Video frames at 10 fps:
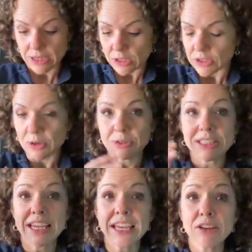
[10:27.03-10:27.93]
So
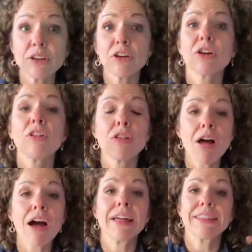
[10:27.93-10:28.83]
take your
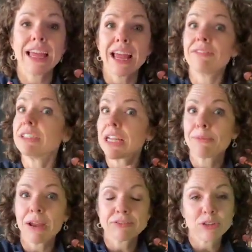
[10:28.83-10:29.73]
cloth every
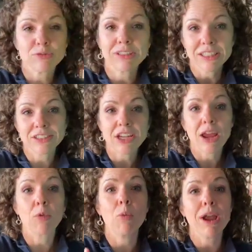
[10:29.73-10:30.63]
time after you finish
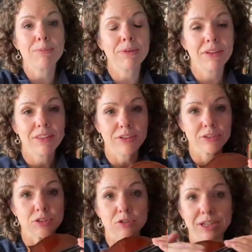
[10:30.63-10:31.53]
and wipe your
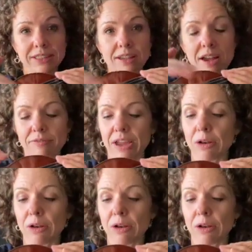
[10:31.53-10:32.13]
strings off,